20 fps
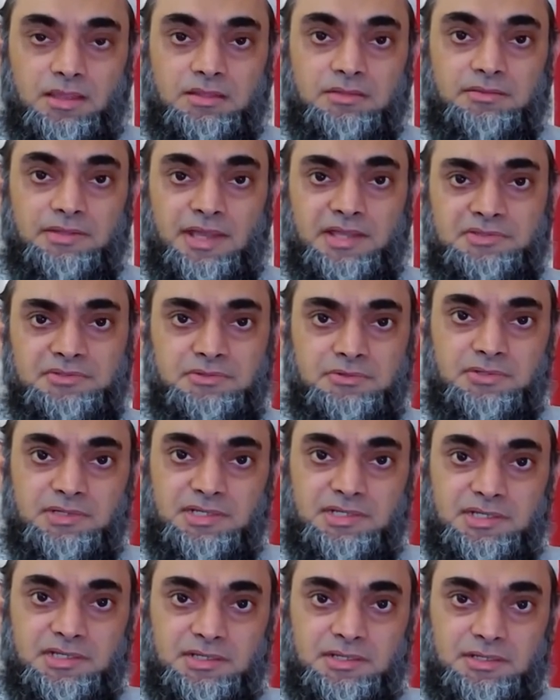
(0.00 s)

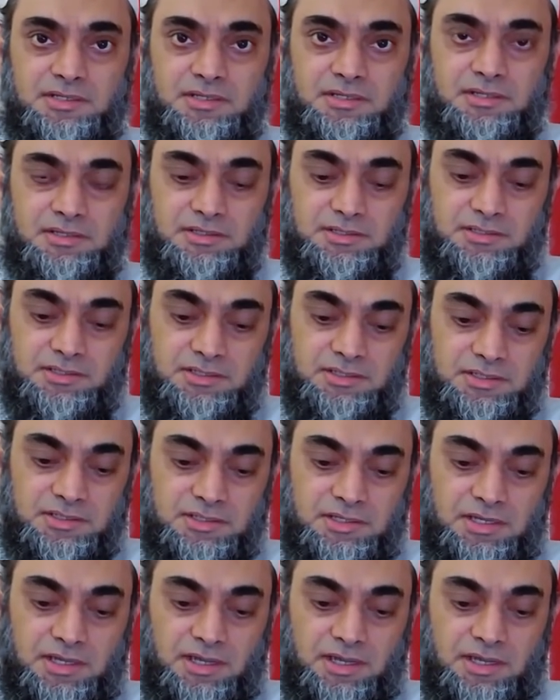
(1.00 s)
naturally
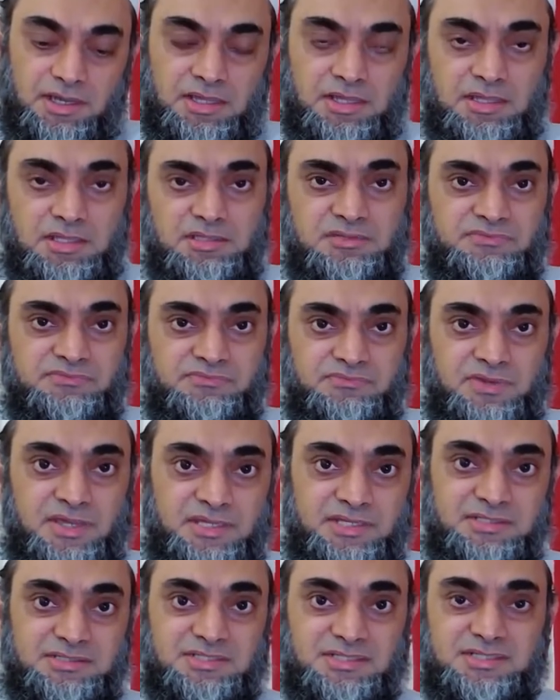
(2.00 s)
his
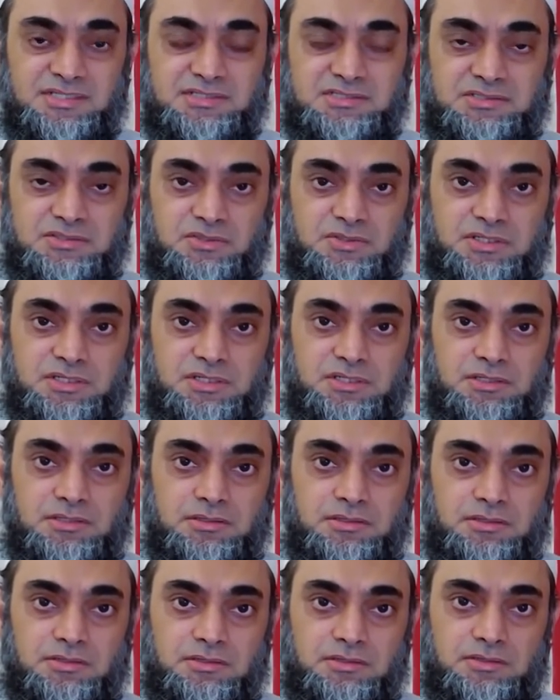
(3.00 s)
faith is gonna
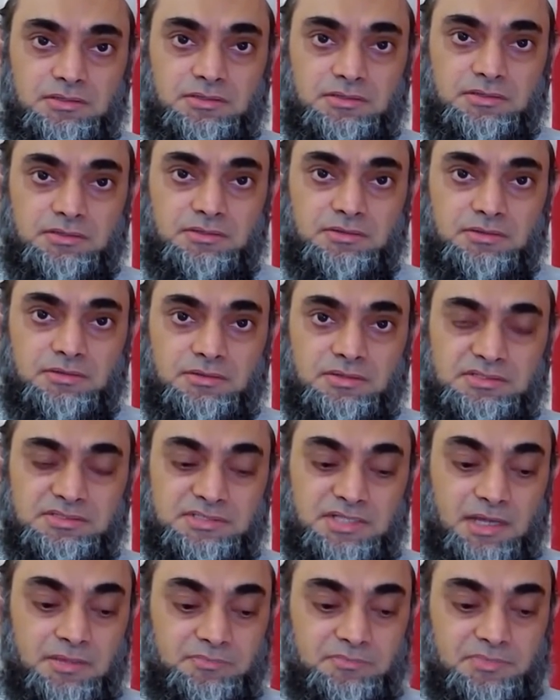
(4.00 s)

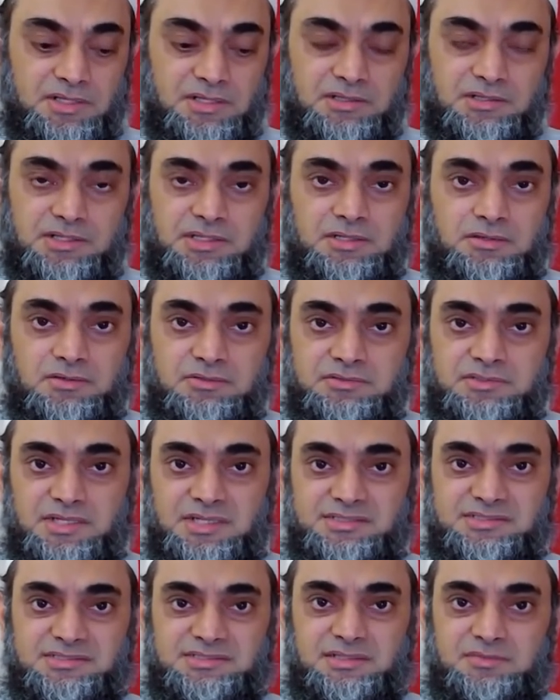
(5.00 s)
start building on
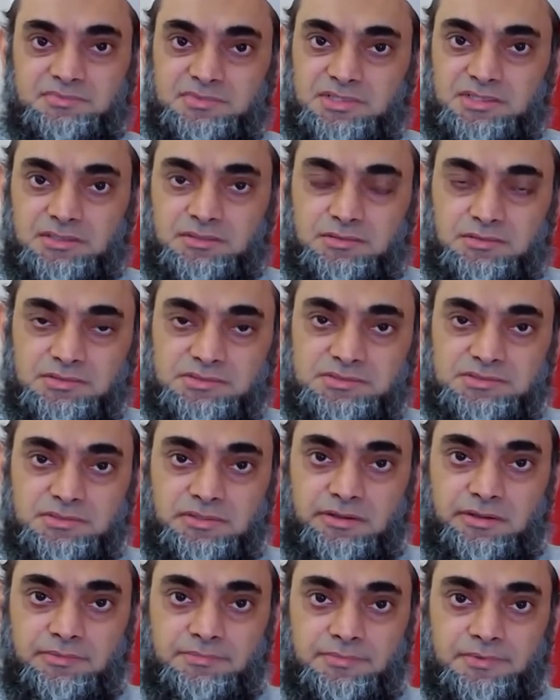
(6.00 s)
that something
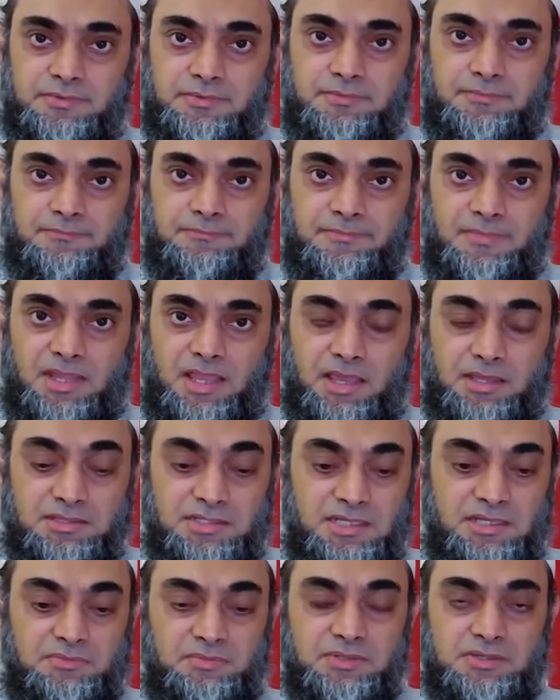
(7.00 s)
horoscopes,
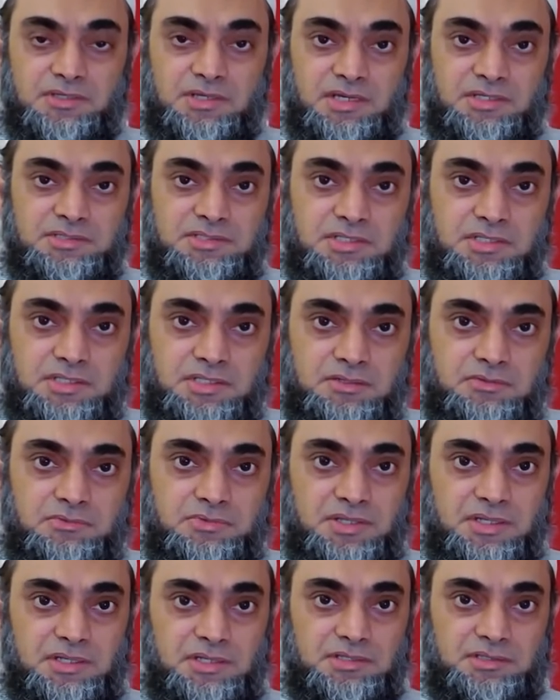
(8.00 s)
and he would continue
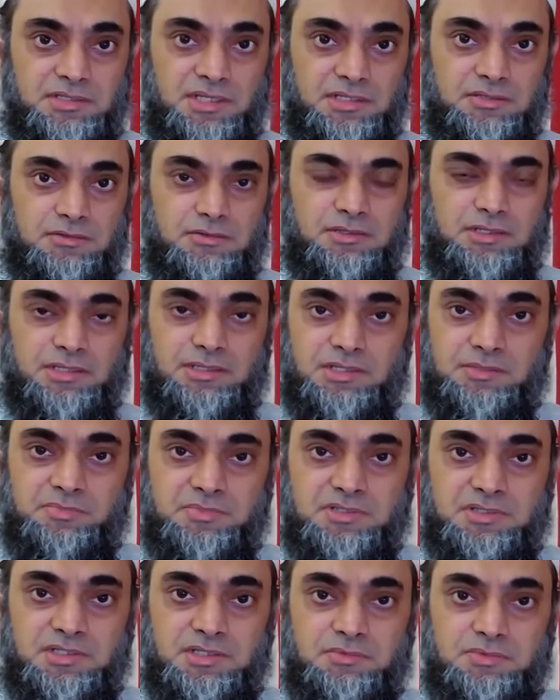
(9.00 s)
reading that. Okay,
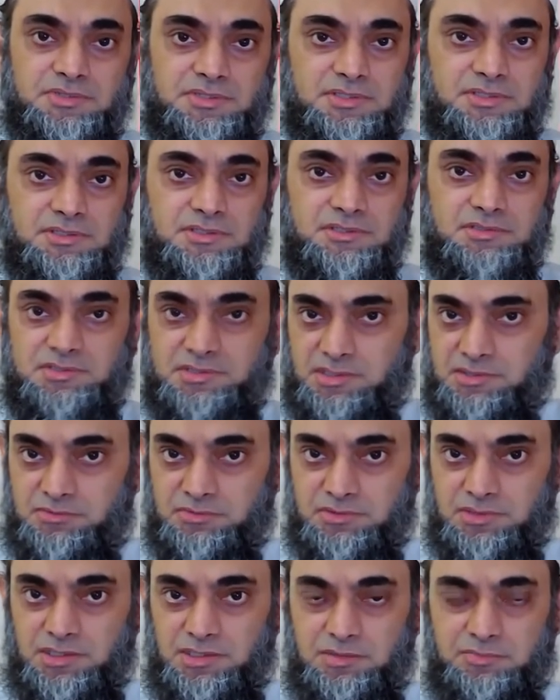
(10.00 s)
let me see what does it say
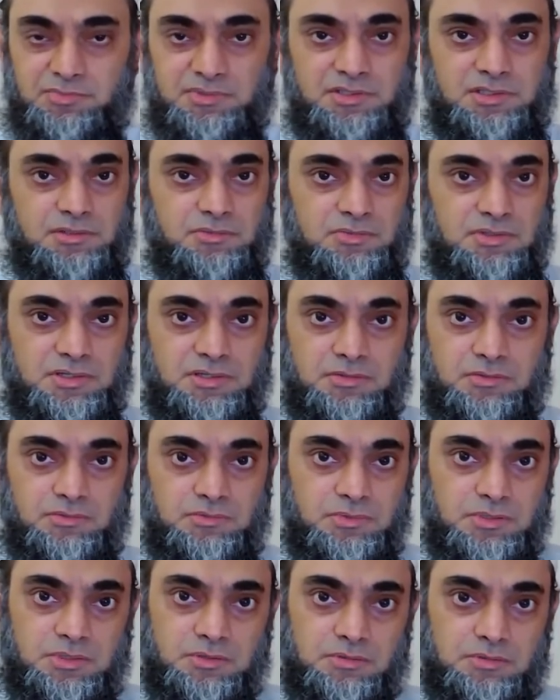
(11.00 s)
today, let me see what no,
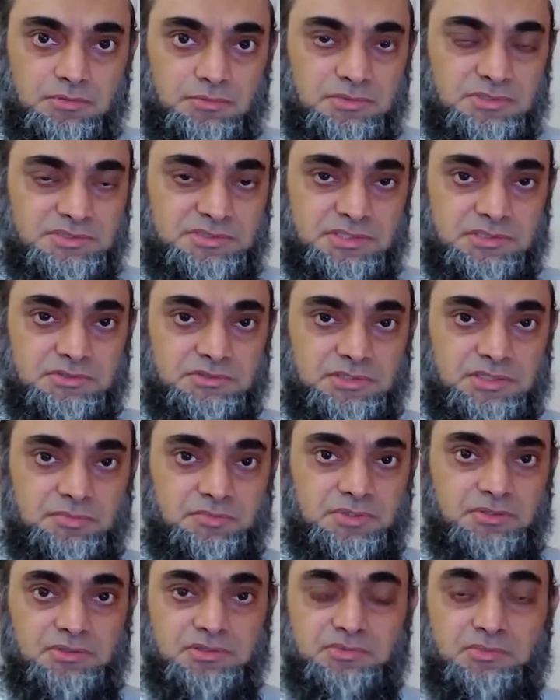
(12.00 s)
what it will say today.
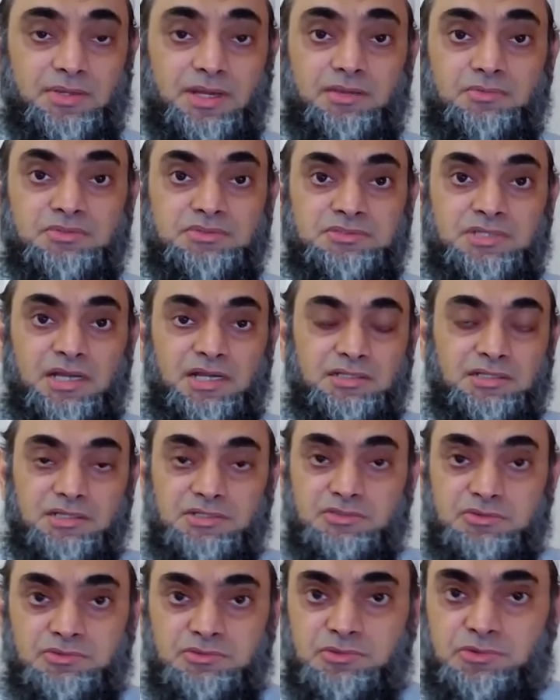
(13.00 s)
Because when I was child
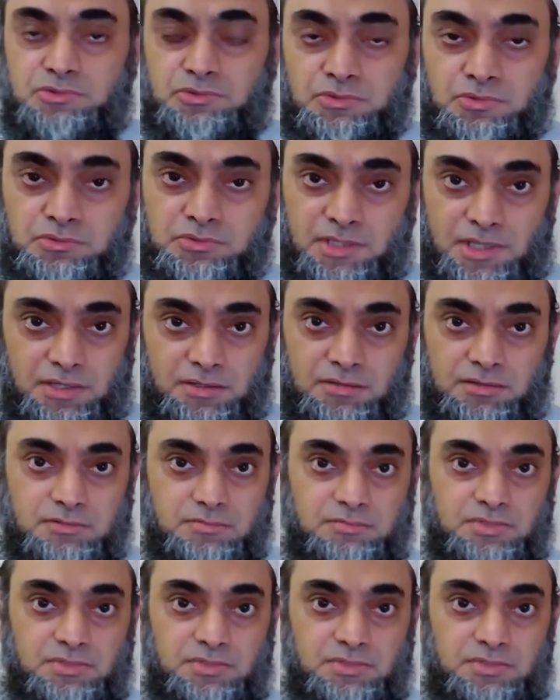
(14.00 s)
I used to do that.